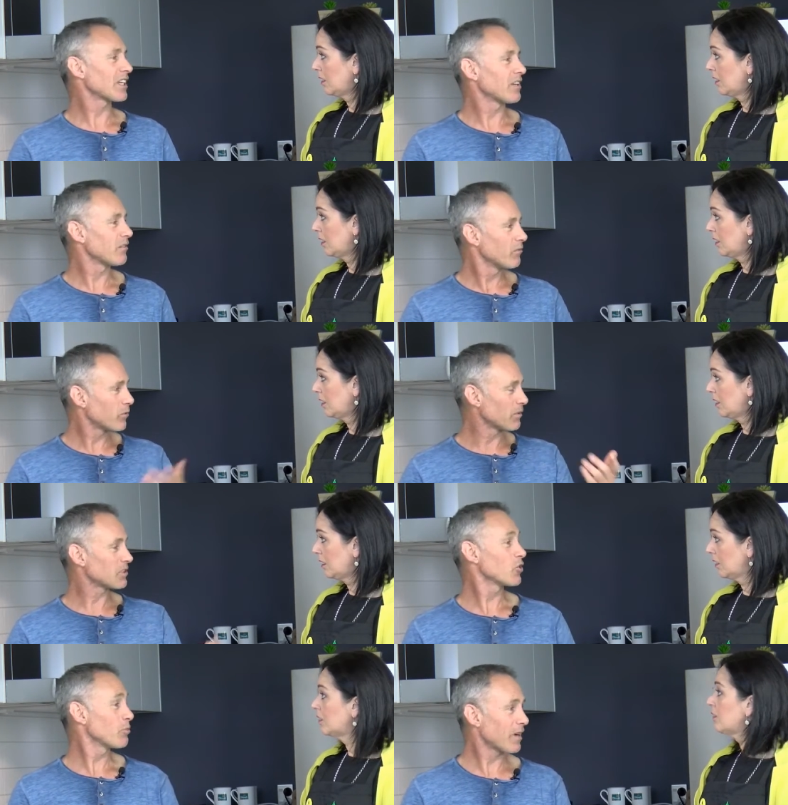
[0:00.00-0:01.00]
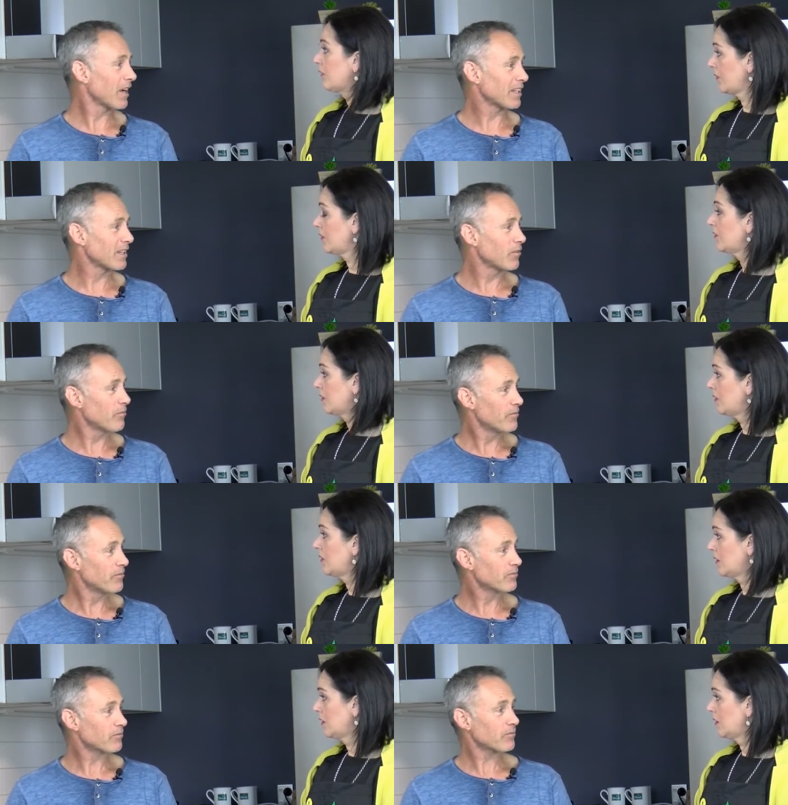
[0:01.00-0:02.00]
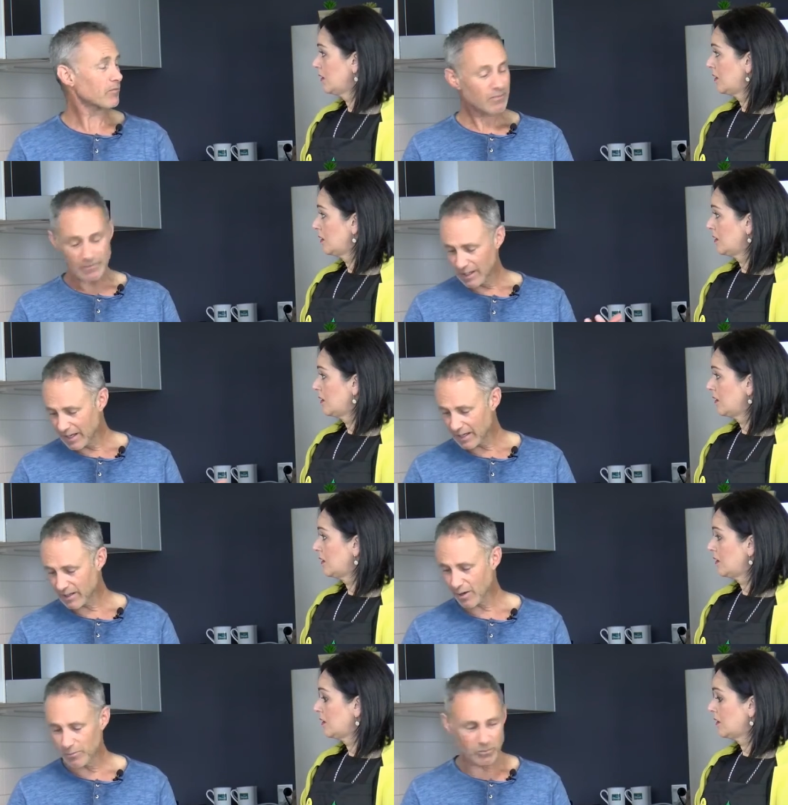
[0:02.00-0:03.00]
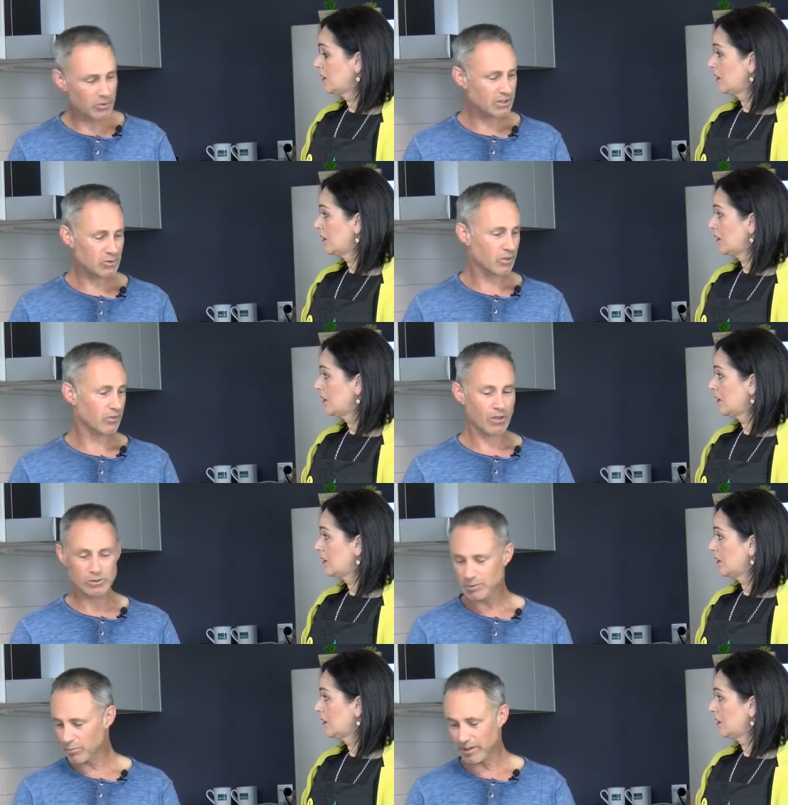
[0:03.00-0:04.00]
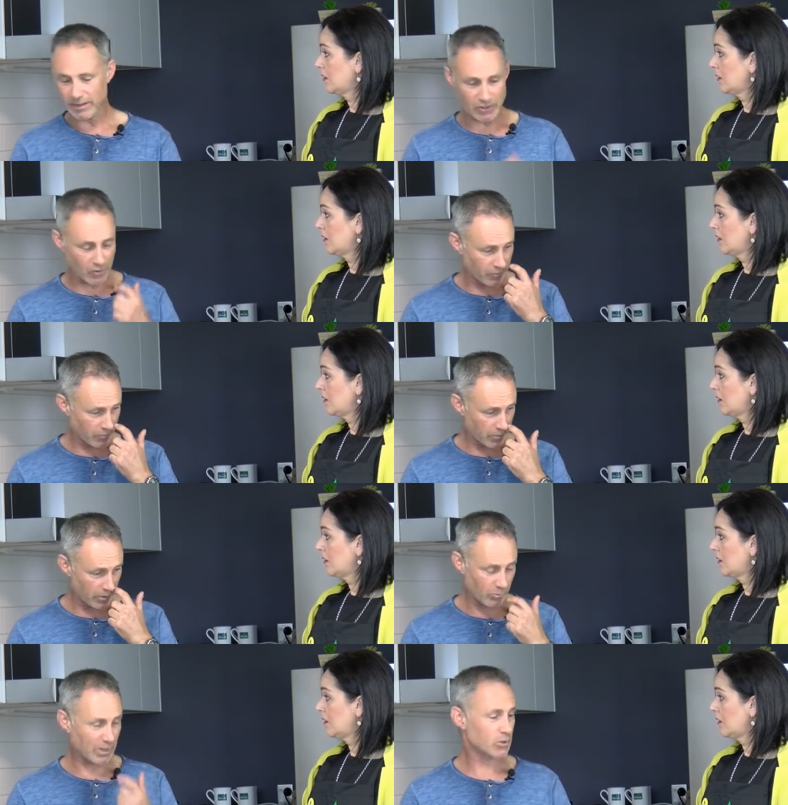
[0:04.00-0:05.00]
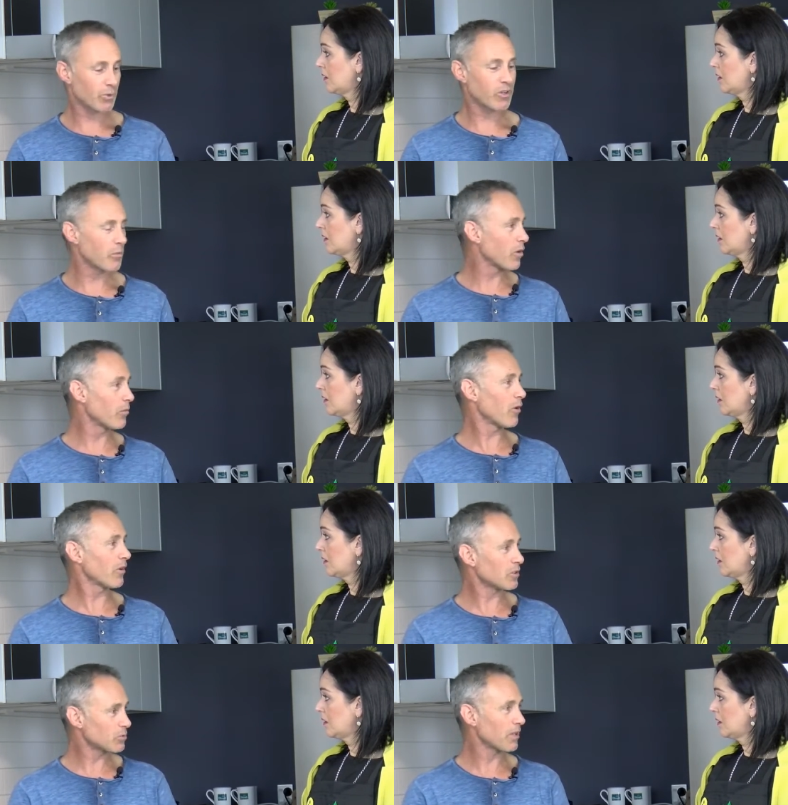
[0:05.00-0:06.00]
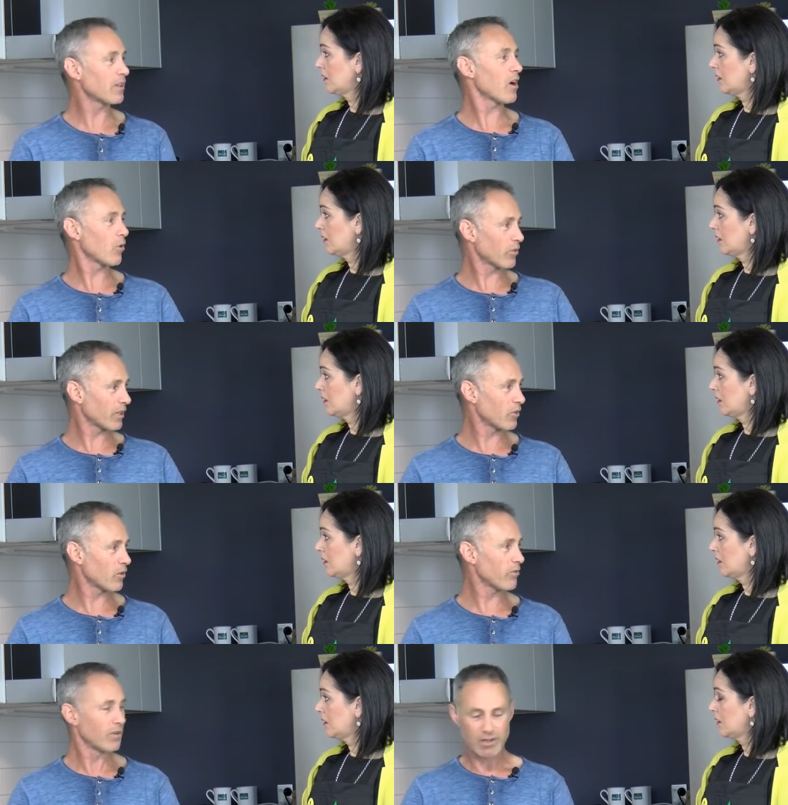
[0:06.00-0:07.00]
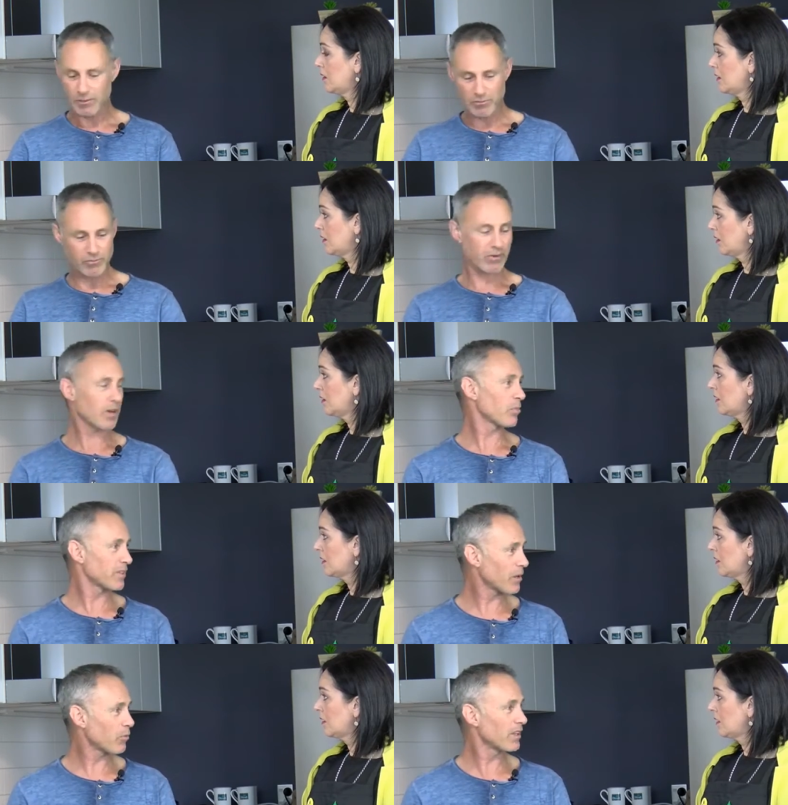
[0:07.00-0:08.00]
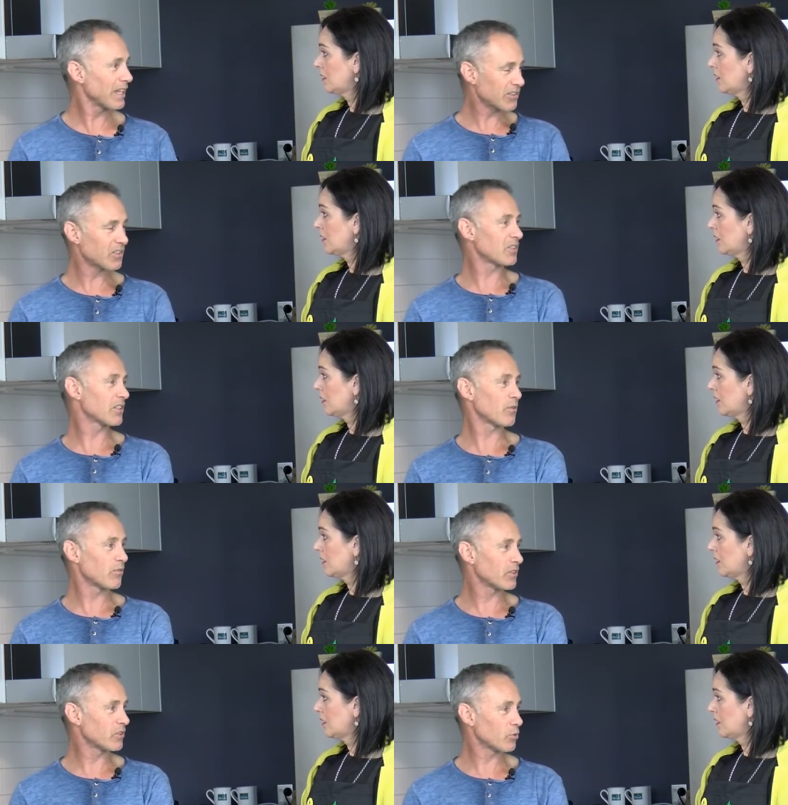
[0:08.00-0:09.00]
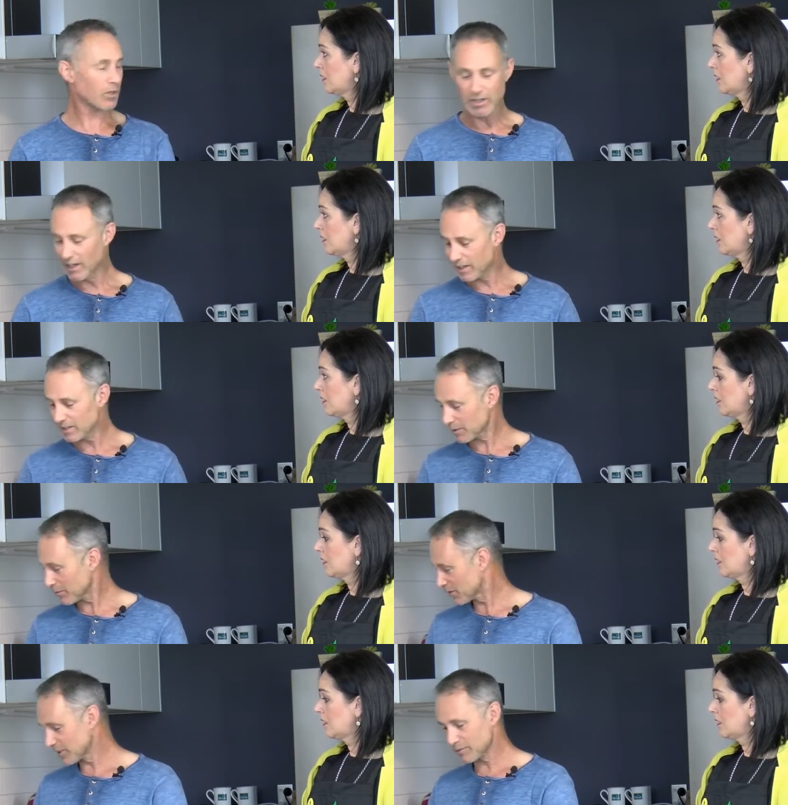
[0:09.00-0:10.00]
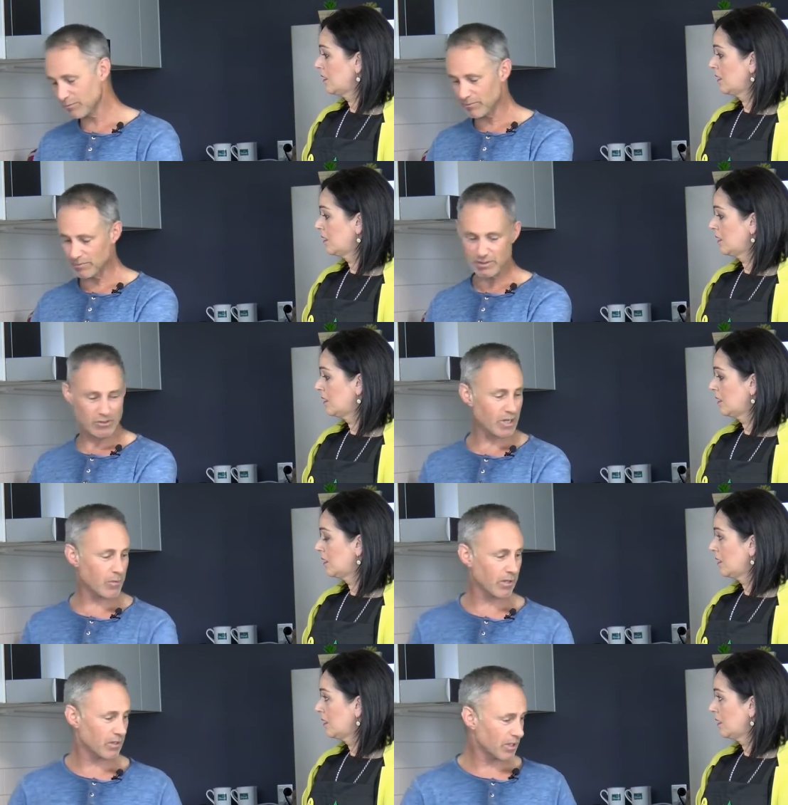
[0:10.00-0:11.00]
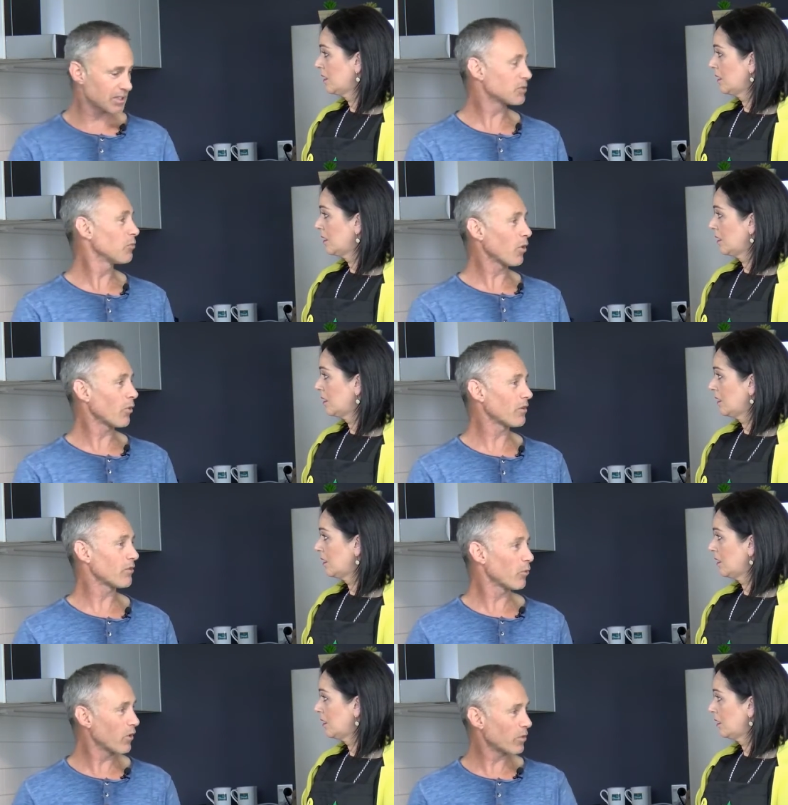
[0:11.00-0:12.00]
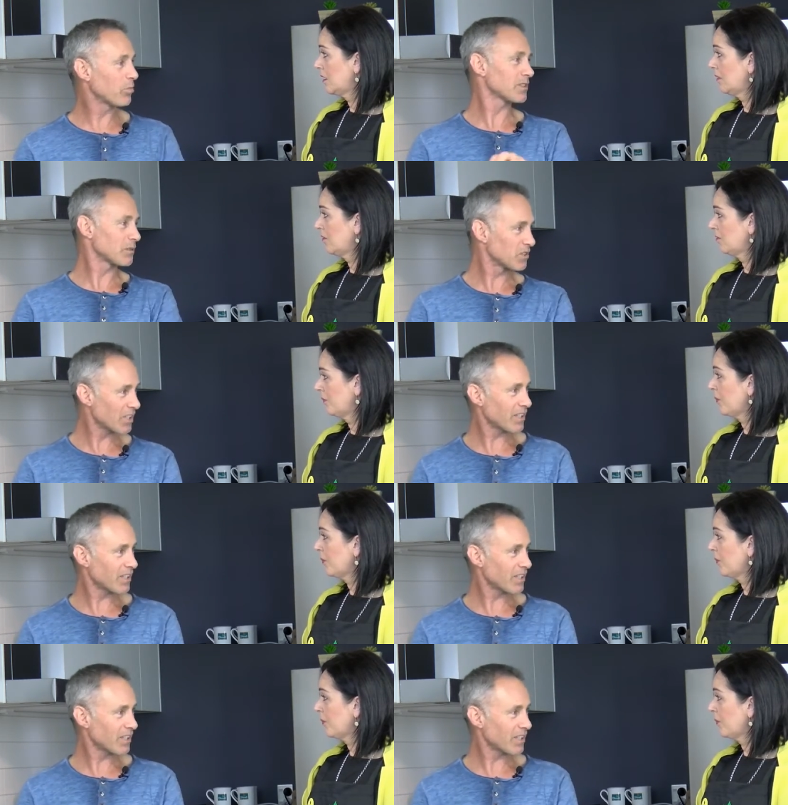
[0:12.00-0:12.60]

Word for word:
Speaker 1: chicken from the supermarket even, at home, we'll just sort of, I'll split that off. You know, once a week I might buy one, I'll split the whole thing off, fill up a Tupperware, that sits in the fridge as well. And then someone's just grab a, a smaller one for work, put some